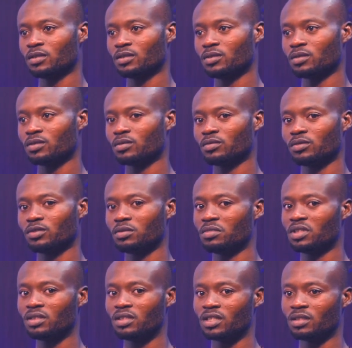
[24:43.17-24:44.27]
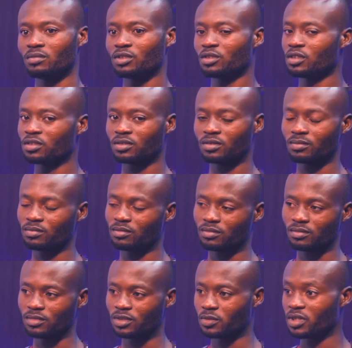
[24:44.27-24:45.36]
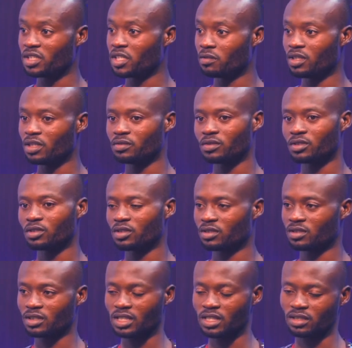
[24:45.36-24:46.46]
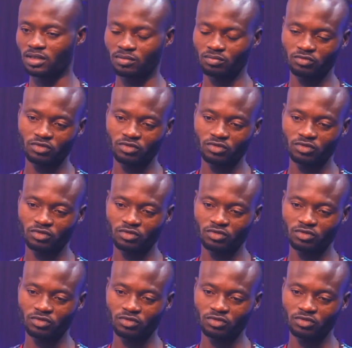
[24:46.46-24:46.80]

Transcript: So to meet them, because the way they relate with us, like,